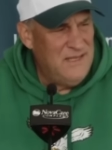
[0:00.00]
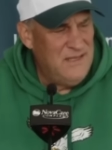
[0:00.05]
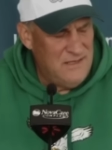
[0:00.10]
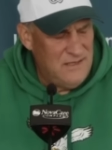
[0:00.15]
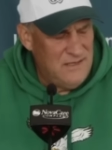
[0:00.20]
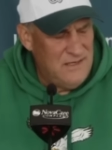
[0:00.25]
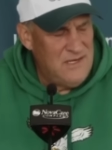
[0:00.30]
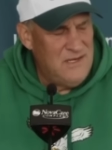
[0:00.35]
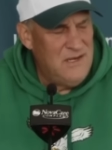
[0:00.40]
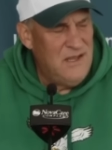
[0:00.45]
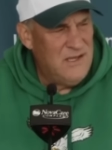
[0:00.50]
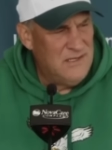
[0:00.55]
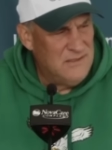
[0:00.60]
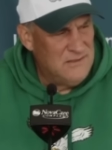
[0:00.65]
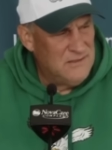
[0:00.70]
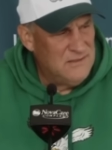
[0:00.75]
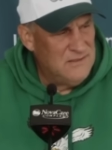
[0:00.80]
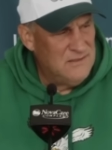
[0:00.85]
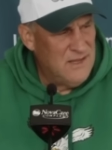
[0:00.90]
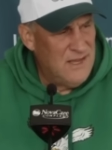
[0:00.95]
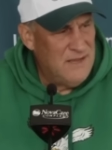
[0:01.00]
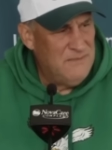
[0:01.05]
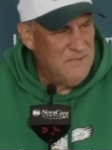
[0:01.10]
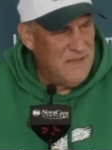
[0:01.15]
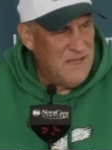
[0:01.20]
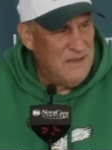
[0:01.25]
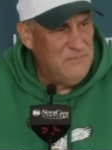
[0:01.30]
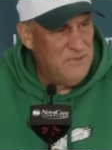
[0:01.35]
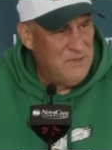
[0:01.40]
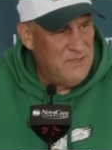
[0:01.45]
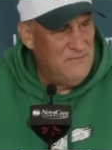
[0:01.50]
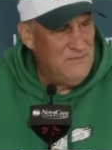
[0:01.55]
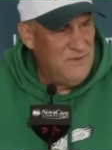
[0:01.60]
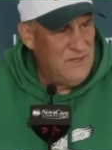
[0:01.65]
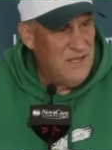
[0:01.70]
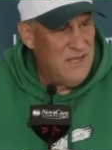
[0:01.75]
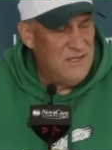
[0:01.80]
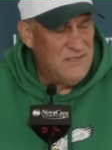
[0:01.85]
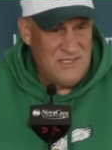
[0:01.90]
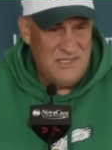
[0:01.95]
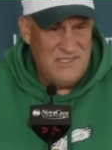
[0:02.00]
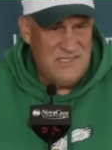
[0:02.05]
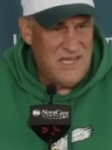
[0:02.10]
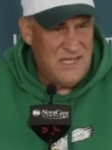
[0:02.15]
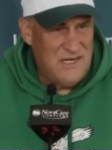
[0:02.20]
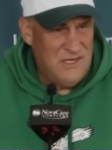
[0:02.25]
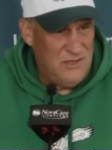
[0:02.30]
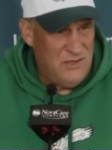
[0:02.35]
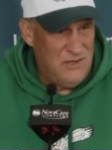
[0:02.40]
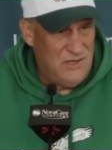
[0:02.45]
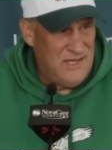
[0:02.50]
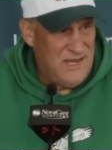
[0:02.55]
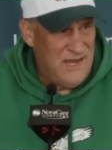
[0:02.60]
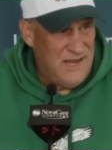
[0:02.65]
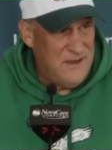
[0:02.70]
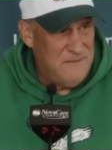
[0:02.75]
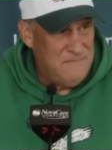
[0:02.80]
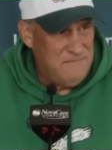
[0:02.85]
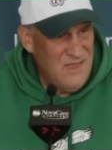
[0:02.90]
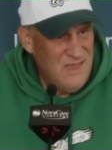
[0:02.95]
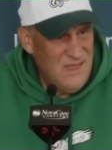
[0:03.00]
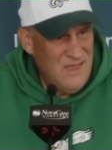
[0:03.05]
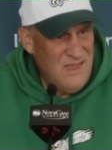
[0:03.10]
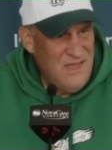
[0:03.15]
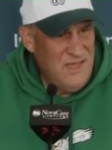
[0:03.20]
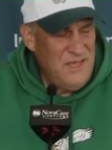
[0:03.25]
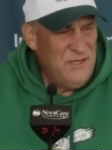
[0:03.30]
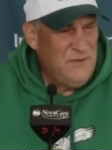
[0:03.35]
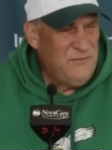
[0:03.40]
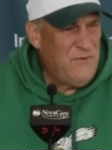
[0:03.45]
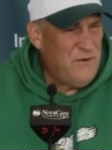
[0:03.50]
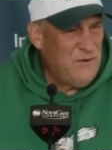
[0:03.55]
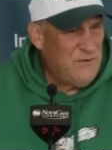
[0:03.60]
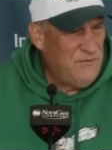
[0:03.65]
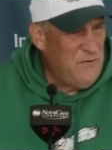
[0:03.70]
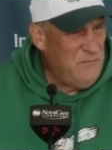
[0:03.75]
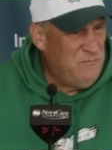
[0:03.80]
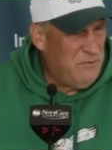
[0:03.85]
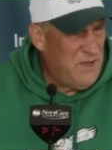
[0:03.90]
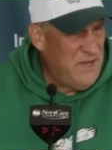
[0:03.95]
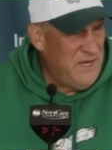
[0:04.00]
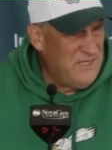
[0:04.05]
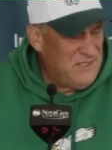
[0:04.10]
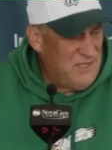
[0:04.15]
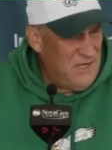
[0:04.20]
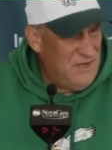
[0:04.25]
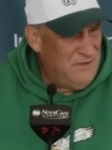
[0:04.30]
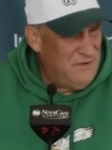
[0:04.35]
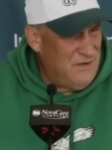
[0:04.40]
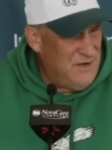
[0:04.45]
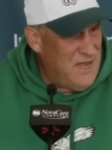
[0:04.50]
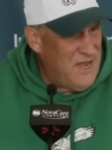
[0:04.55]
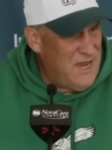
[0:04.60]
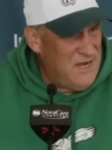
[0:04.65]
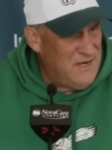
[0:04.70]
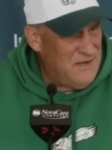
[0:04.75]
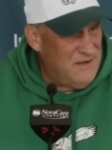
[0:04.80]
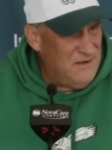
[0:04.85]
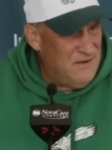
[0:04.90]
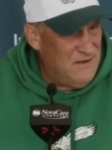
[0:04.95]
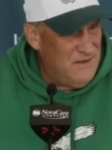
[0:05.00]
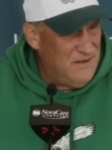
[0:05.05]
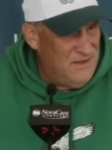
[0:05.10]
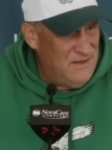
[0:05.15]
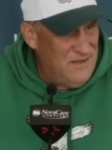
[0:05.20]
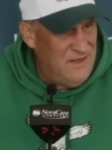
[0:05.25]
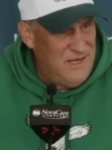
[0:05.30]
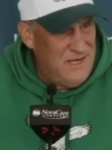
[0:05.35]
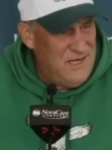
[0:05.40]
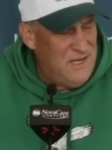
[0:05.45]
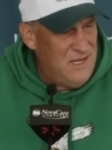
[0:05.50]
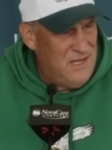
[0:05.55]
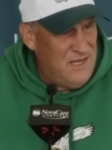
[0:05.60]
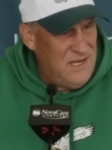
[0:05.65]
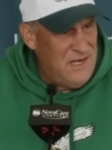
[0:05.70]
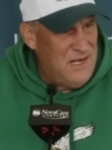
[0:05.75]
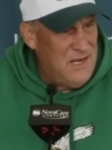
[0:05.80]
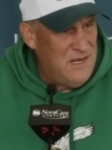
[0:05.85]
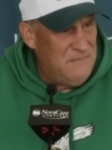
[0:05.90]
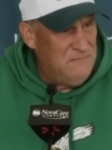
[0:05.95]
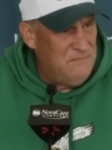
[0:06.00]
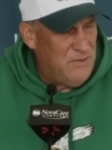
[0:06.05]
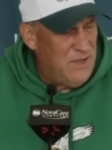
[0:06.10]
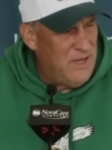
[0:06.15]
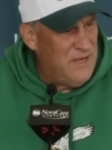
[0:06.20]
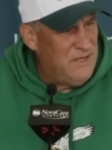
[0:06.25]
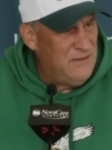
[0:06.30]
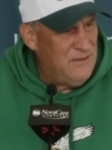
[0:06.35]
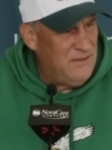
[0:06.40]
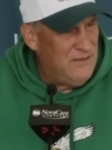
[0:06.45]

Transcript: He does. I believe he does. He's had a good camp. His first few plays the other night, he didn't play